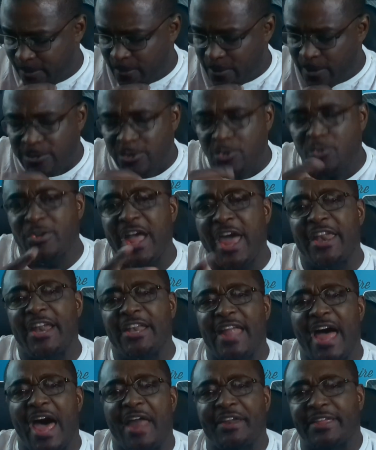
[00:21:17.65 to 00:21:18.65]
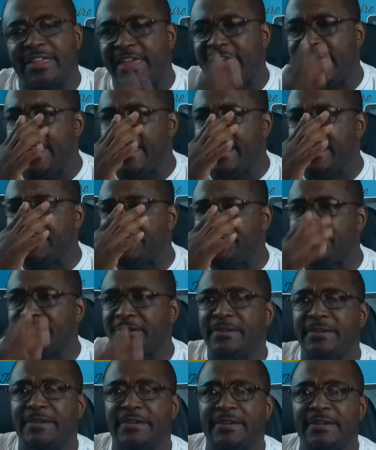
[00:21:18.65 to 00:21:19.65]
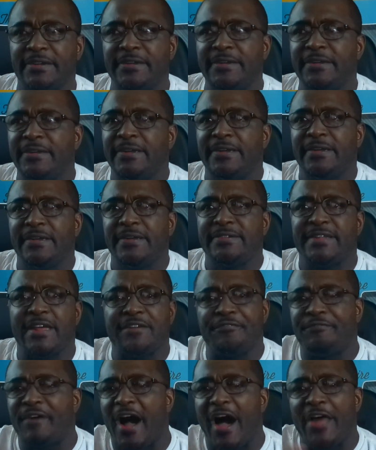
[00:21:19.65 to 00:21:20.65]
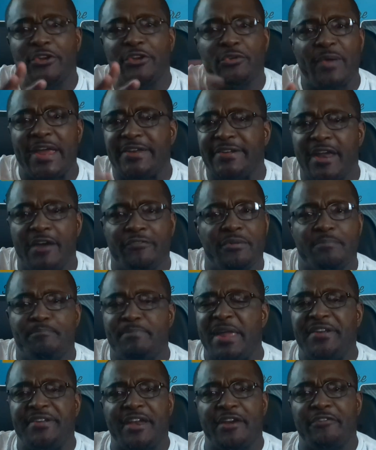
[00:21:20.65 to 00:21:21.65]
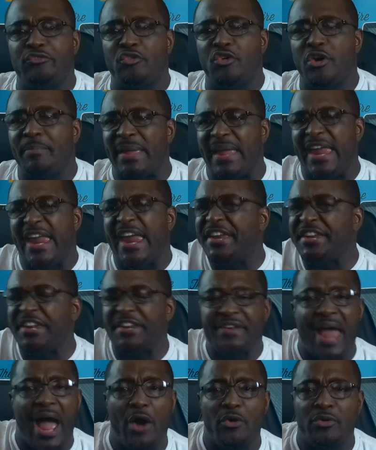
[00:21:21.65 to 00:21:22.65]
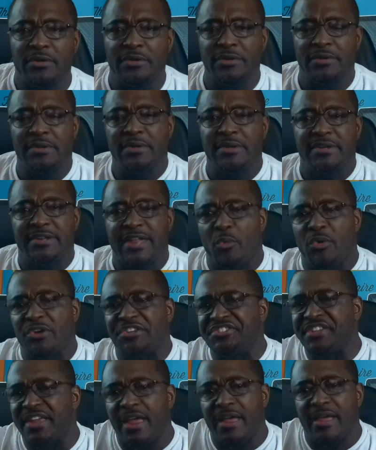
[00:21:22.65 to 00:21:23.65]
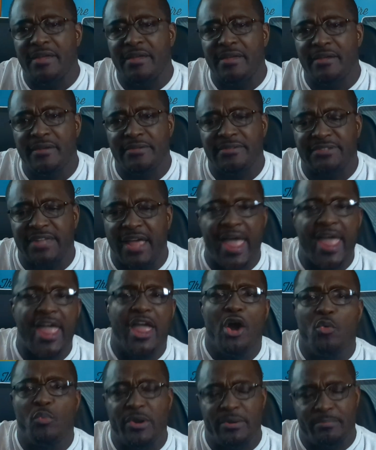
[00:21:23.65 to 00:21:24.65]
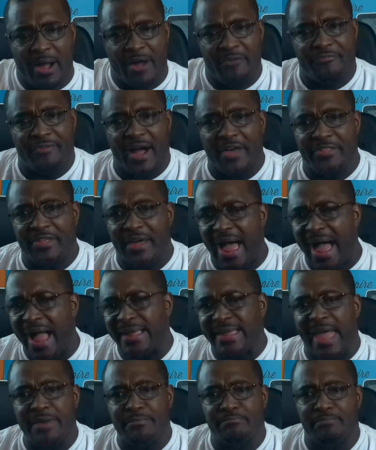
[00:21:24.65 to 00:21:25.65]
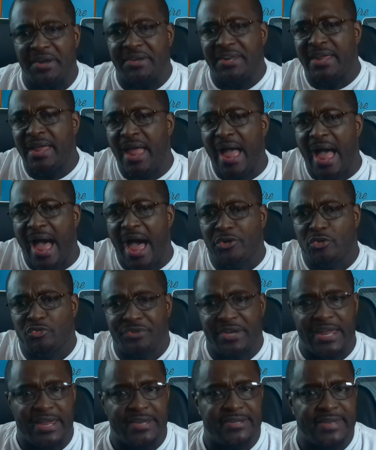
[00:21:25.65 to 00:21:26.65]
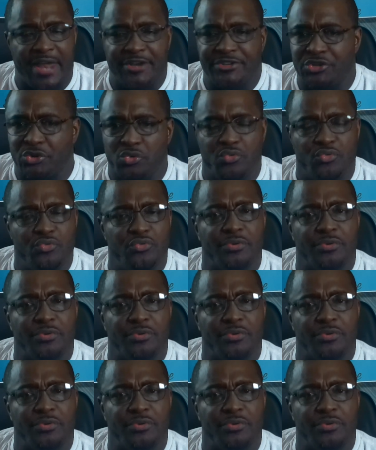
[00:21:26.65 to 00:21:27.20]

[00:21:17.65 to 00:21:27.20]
you got a lot of kids that father ain't never been there for them in and out that would say, the hell with my father. I got money. I don't need that dude.